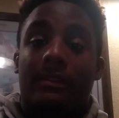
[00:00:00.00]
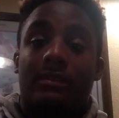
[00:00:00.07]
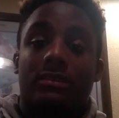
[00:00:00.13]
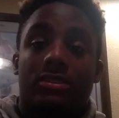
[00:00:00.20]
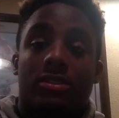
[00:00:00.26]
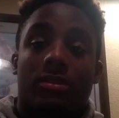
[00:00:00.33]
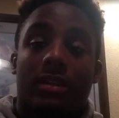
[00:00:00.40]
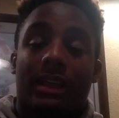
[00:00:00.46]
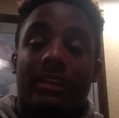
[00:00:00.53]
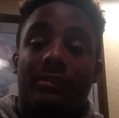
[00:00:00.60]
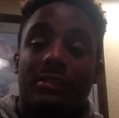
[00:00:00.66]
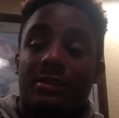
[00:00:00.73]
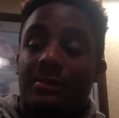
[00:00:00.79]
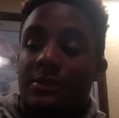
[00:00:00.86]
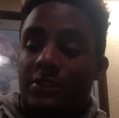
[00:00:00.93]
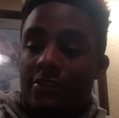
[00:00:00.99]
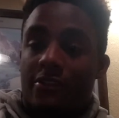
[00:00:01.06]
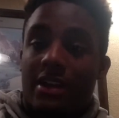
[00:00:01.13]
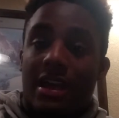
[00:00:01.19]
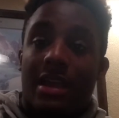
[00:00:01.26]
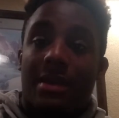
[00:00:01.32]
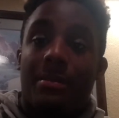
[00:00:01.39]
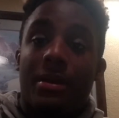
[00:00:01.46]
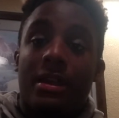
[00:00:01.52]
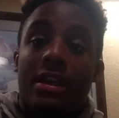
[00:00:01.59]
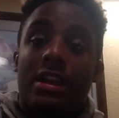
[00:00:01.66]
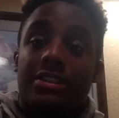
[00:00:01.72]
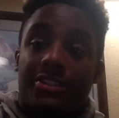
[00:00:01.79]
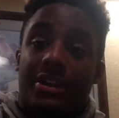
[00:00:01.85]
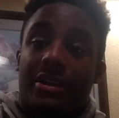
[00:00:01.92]
So like and subscribe.
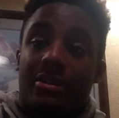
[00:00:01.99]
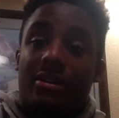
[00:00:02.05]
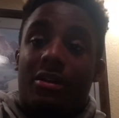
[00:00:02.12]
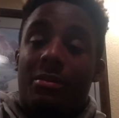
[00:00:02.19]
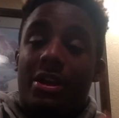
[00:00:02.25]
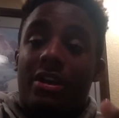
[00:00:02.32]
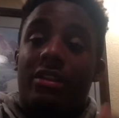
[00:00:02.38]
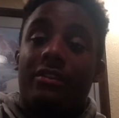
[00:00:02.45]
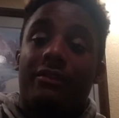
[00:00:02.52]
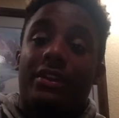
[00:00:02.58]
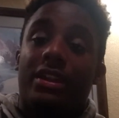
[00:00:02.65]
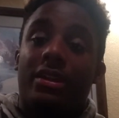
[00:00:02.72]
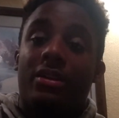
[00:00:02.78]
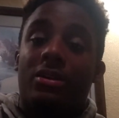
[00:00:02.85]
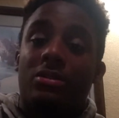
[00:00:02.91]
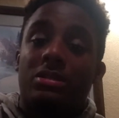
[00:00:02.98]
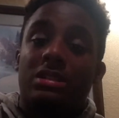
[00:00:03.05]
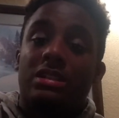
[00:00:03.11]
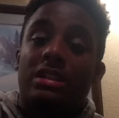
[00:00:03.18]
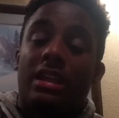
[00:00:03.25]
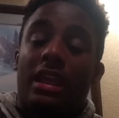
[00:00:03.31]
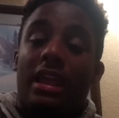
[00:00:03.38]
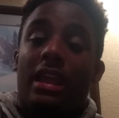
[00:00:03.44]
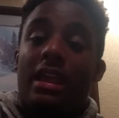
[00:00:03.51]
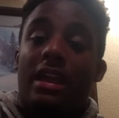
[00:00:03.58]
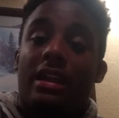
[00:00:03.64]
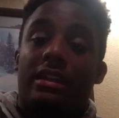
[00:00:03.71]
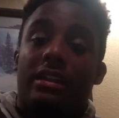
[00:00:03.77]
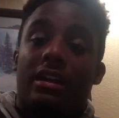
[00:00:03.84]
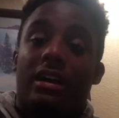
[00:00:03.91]
Check out all my other videos,
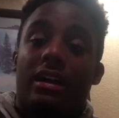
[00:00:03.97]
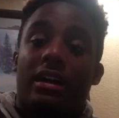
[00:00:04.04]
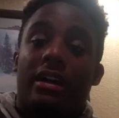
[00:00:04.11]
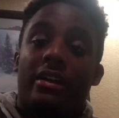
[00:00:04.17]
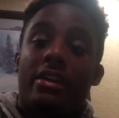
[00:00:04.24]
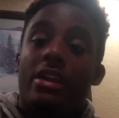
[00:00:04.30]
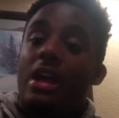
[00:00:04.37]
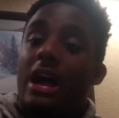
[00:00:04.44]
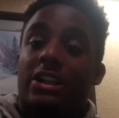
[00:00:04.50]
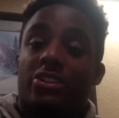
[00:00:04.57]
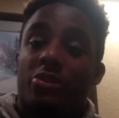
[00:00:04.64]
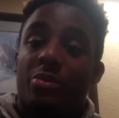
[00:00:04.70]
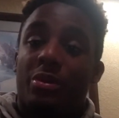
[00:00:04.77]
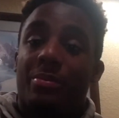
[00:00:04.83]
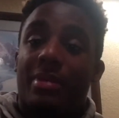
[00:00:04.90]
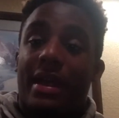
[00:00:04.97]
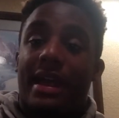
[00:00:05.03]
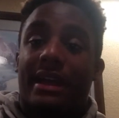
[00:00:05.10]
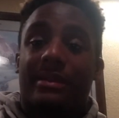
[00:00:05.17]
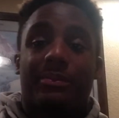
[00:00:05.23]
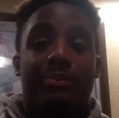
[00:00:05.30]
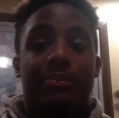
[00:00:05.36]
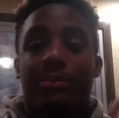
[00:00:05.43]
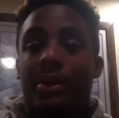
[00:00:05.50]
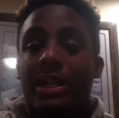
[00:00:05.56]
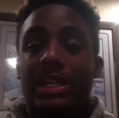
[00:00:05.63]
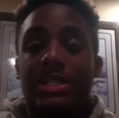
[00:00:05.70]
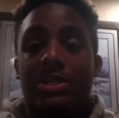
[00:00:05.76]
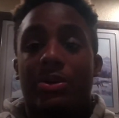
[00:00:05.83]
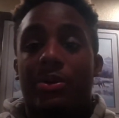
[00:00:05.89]
and I should be back pretty
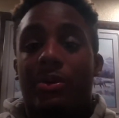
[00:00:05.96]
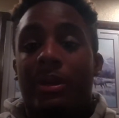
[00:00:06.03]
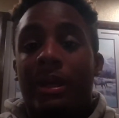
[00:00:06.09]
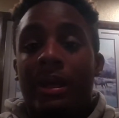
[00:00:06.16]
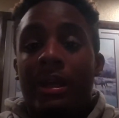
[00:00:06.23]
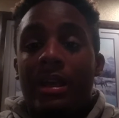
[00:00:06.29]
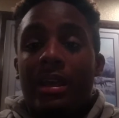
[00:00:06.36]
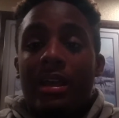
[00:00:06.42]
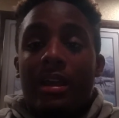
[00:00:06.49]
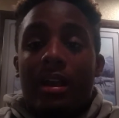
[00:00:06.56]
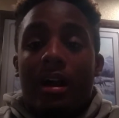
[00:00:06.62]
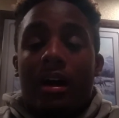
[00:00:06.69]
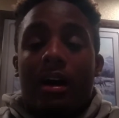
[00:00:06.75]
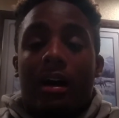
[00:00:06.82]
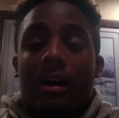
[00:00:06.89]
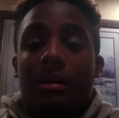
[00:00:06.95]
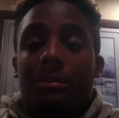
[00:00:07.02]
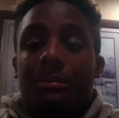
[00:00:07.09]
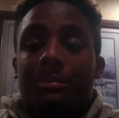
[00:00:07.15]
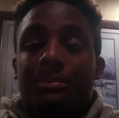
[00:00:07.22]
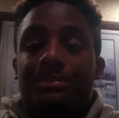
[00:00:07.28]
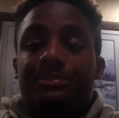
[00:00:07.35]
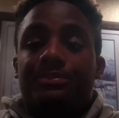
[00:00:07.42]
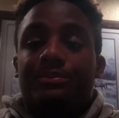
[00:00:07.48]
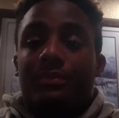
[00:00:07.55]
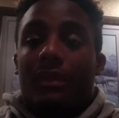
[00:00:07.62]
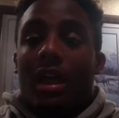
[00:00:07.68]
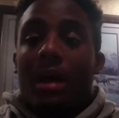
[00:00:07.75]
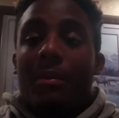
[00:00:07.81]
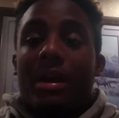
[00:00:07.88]
soon.
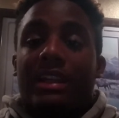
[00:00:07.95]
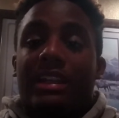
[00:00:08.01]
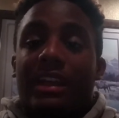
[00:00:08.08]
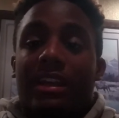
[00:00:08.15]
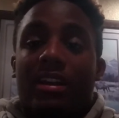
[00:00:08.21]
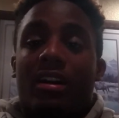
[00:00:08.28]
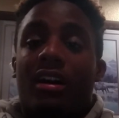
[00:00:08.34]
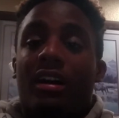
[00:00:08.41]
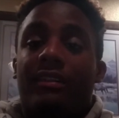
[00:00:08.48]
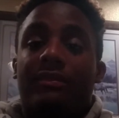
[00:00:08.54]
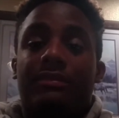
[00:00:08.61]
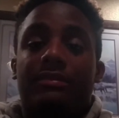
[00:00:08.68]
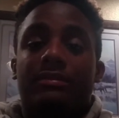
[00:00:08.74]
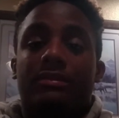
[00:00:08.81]
I might take off.